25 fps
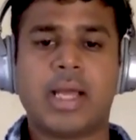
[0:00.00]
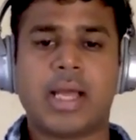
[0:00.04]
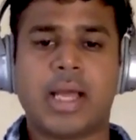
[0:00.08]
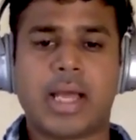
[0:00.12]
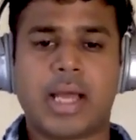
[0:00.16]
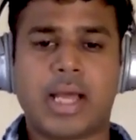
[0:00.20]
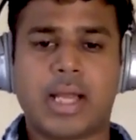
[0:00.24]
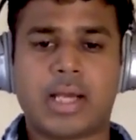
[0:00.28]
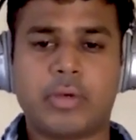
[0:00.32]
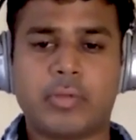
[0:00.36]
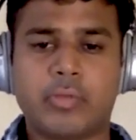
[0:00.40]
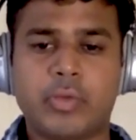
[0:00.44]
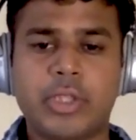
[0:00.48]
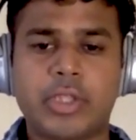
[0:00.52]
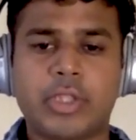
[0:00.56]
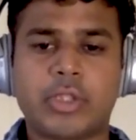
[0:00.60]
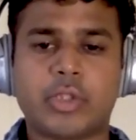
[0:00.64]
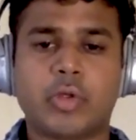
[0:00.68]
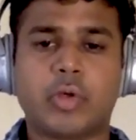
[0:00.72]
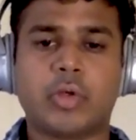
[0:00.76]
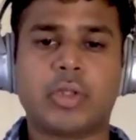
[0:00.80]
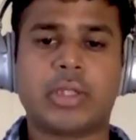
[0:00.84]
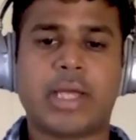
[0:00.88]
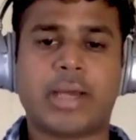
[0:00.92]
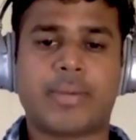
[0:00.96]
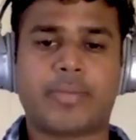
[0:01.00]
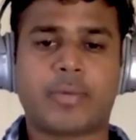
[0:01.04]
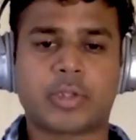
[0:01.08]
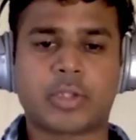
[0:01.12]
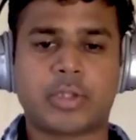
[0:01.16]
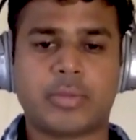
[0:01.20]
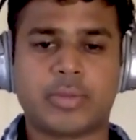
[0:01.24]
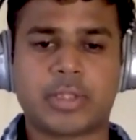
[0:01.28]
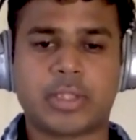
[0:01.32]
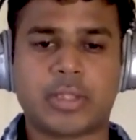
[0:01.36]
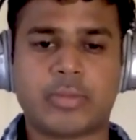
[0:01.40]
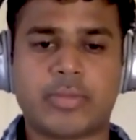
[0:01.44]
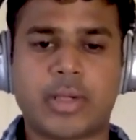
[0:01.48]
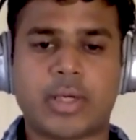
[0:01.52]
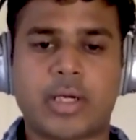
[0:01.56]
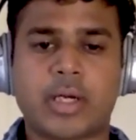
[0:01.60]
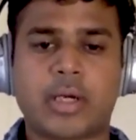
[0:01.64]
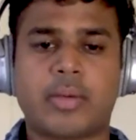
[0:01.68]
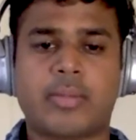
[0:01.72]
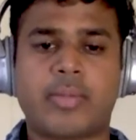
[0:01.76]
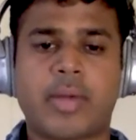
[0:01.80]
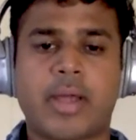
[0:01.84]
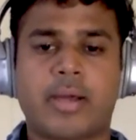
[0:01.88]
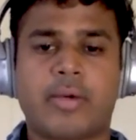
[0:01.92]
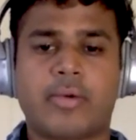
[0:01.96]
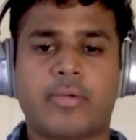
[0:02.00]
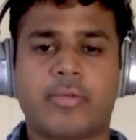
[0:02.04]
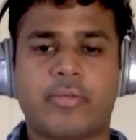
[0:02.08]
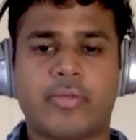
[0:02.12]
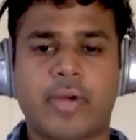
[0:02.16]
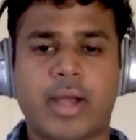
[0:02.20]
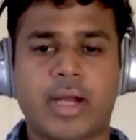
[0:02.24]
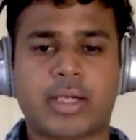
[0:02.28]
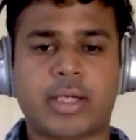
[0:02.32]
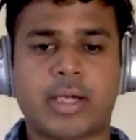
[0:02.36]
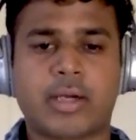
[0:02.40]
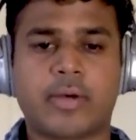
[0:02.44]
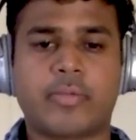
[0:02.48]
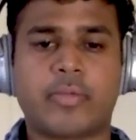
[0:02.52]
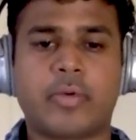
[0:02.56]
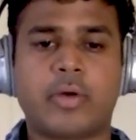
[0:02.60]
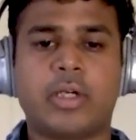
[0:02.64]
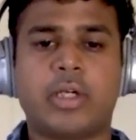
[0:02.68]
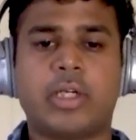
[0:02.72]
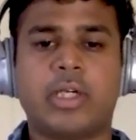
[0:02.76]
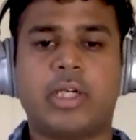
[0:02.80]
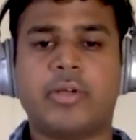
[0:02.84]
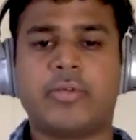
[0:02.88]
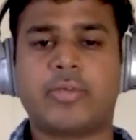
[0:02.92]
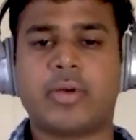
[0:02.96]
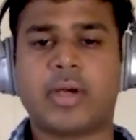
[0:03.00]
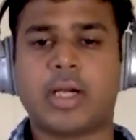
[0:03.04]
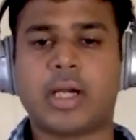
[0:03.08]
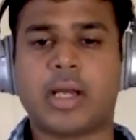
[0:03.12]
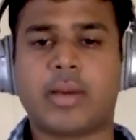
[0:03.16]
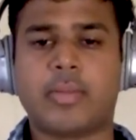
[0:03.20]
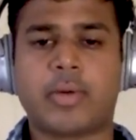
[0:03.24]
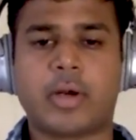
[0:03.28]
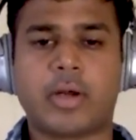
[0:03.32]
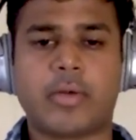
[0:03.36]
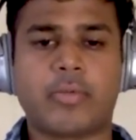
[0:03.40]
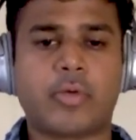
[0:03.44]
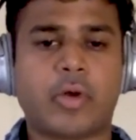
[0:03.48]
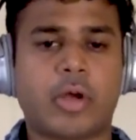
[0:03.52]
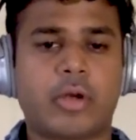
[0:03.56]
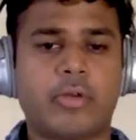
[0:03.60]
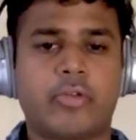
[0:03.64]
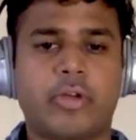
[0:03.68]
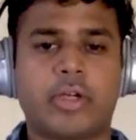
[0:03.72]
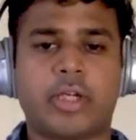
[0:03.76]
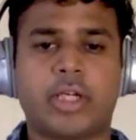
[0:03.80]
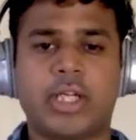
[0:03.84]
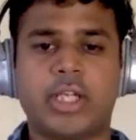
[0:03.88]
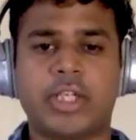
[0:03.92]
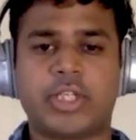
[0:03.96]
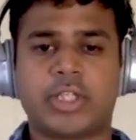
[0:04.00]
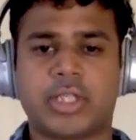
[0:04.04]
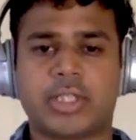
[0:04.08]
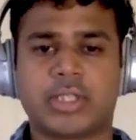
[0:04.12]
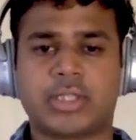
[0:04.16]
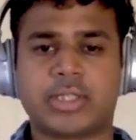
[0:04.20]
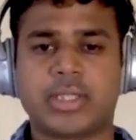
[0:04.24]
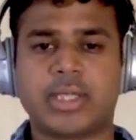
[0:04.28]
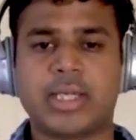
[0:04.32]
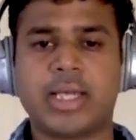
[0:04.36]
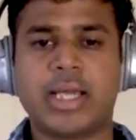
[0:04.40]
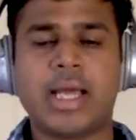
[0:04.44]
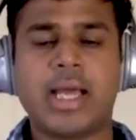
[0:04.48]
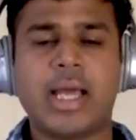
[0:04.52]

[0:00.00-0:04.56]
And we saw the approximation factor for different number of configurations.